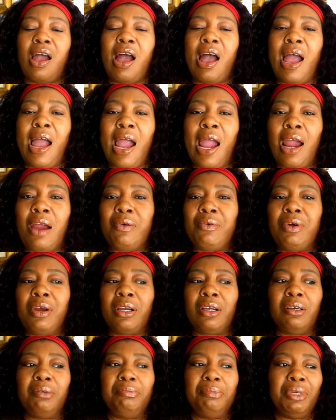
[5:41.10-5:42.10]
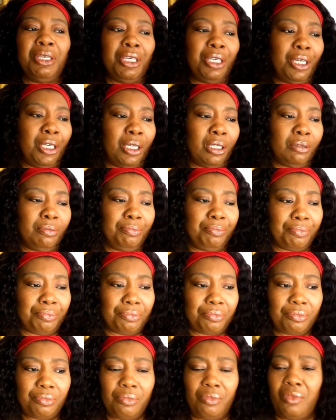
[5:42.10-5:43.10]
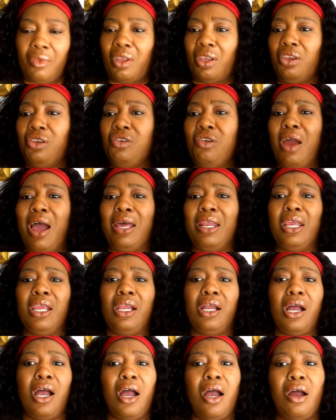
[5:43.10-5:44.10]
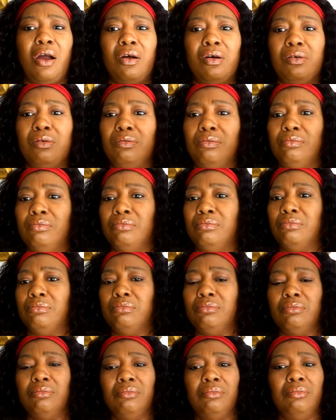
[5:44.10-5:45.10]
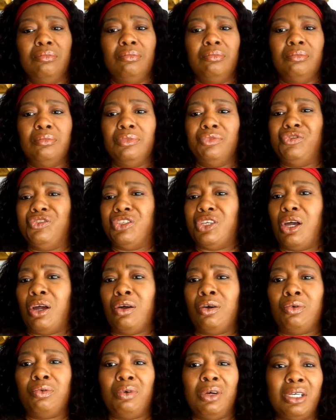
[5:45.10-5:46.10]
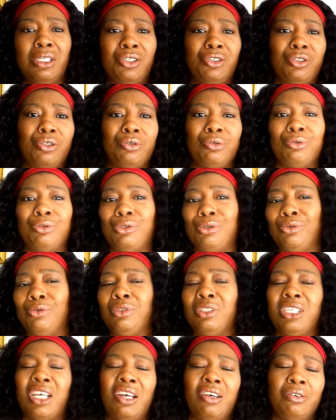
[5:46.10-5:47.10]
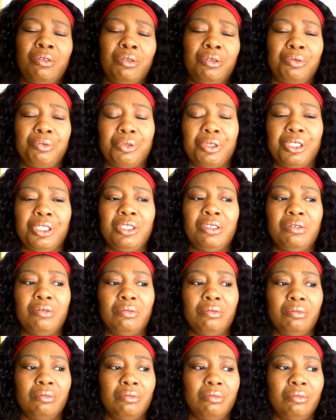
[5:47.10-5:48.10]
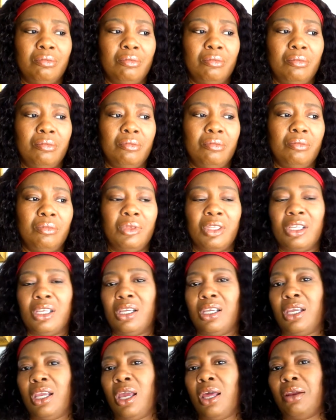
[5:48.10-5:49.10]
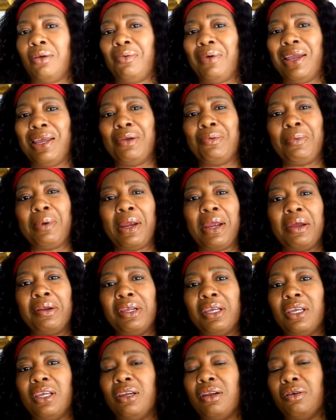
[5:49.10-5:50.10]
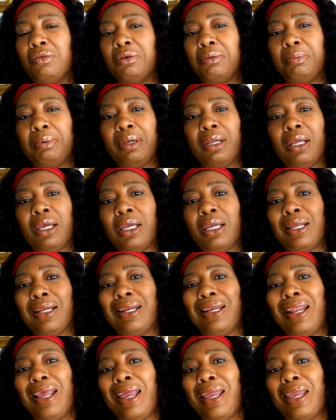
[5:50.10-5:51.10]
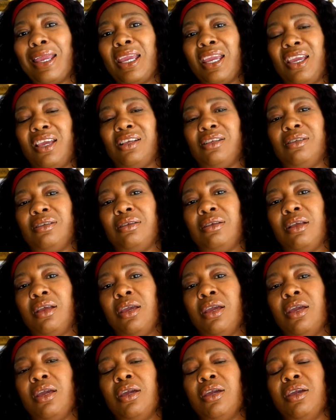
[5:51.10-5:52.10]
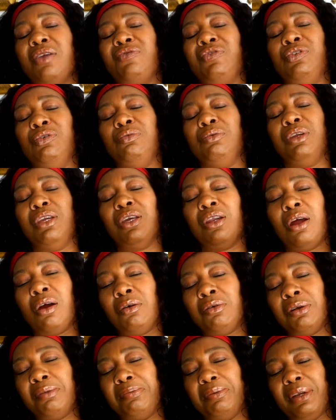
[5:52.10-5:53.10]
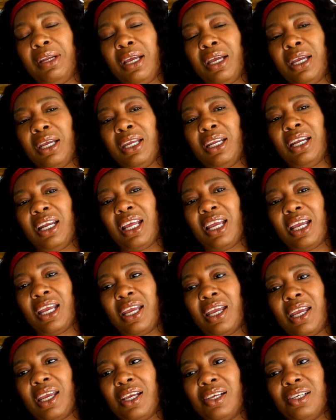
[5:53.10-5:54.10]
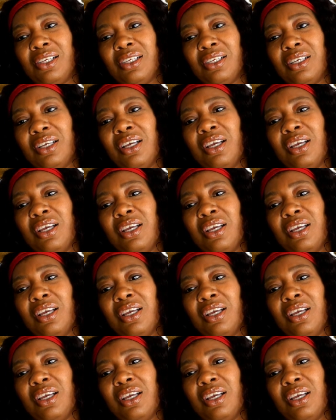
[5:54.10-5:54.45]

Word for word: I recommend, you know they call zone one, zone two, zone three. Kind of wait around and get on the plane last you get on the plane last,